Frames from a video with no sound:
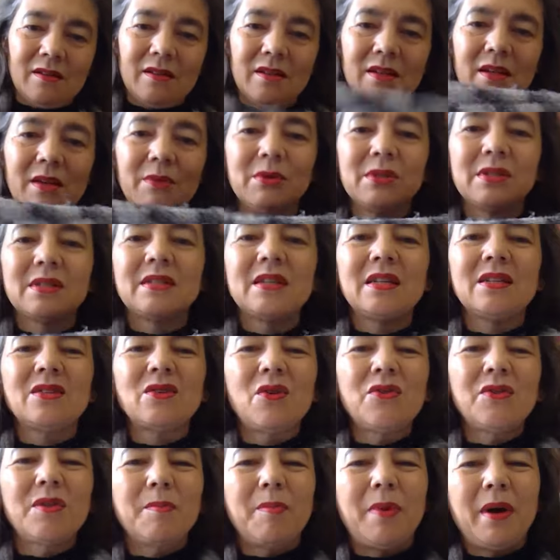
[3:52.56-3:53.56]
it was knit
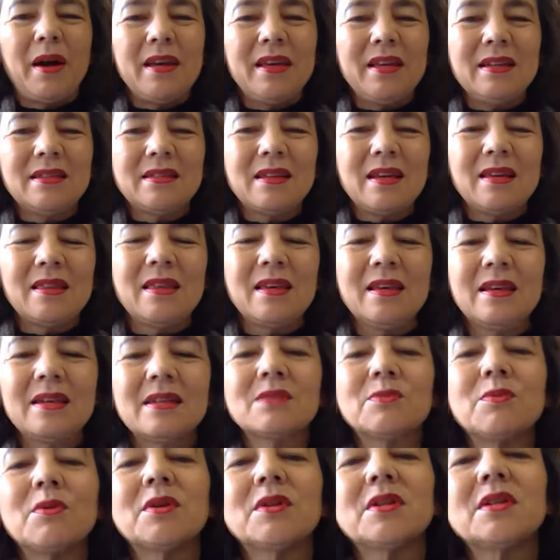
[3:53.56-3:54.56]
on the bias, I think
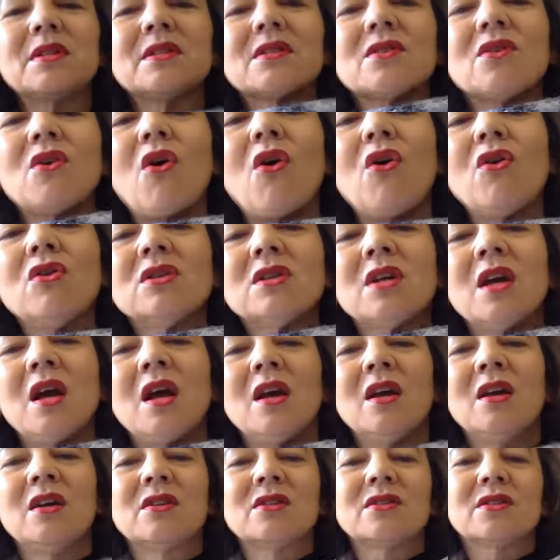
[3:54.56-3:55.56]
is what it's called.
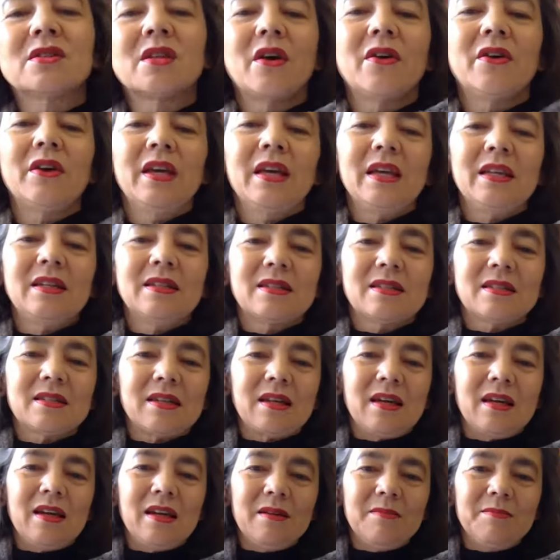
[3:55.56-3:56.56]
So it,
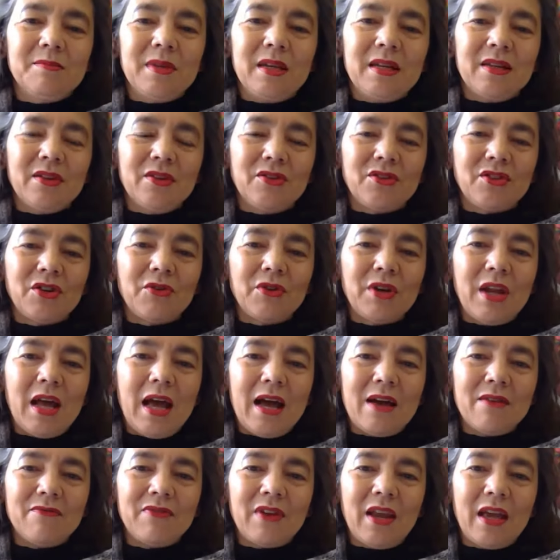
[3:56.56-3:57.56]
you don't
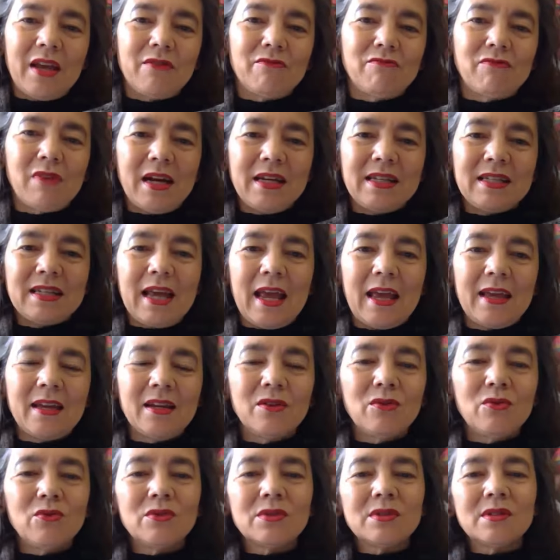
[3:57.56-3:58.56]
have like right
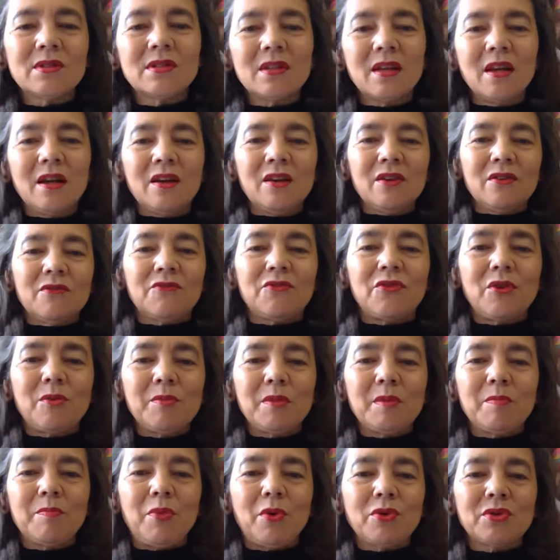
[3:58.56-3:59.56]
angles from
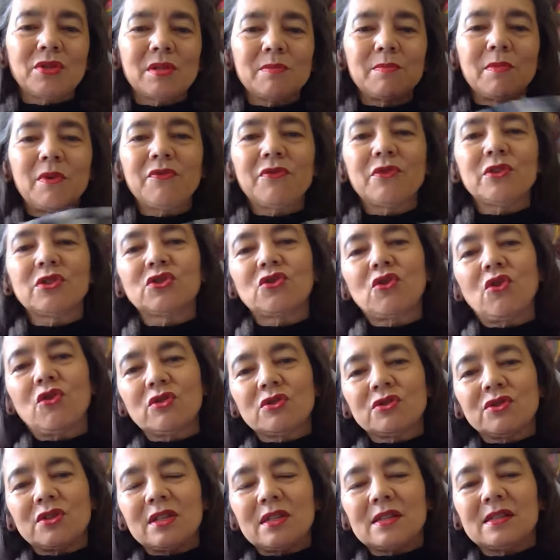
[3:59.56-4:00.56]
the bottom of the shawl
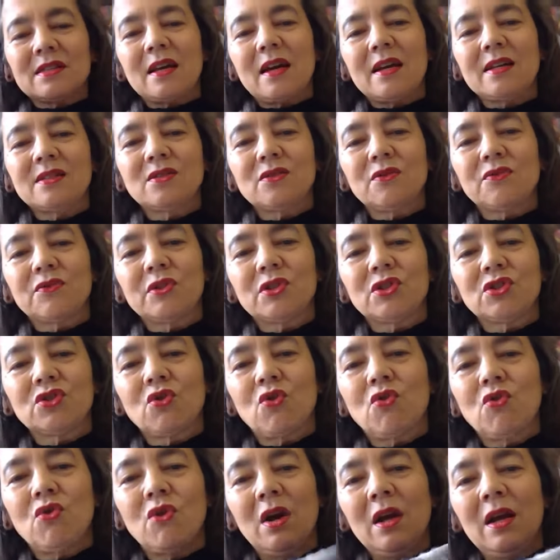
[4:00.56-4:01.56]
to the sides of the
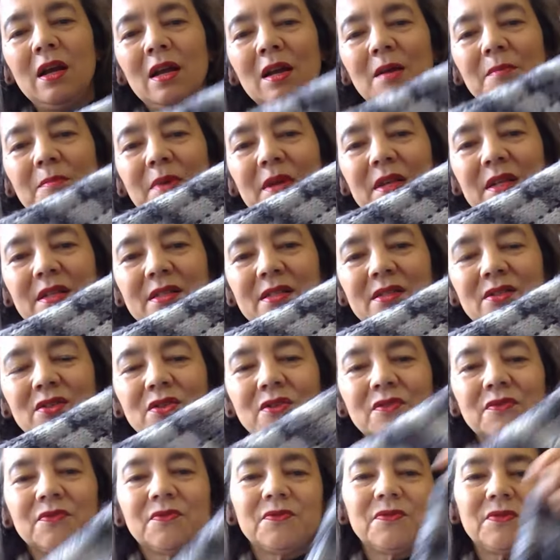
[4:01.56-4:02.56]
shawl, but it's sort
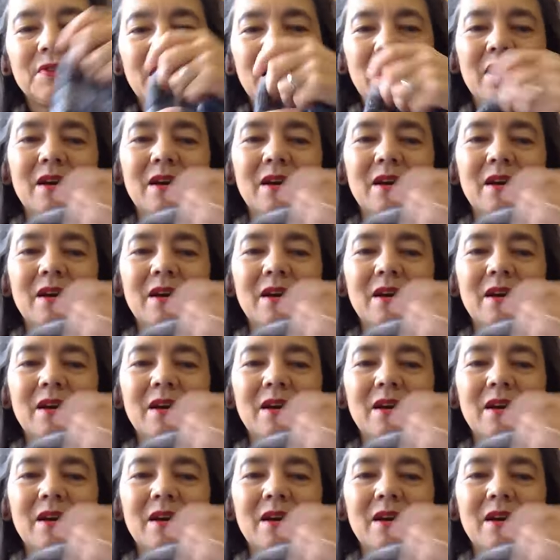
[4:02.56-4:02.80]
of